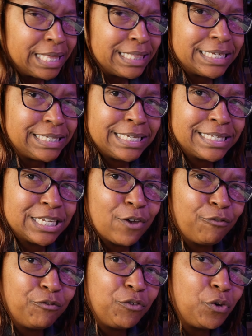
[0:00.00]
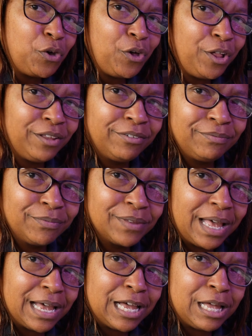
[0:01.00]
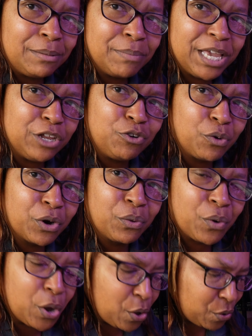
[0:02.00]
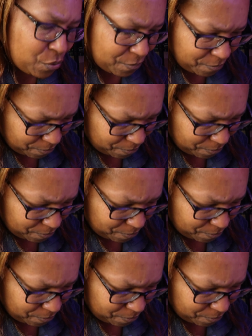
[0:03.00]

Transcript: This isn't a full um, indoor grow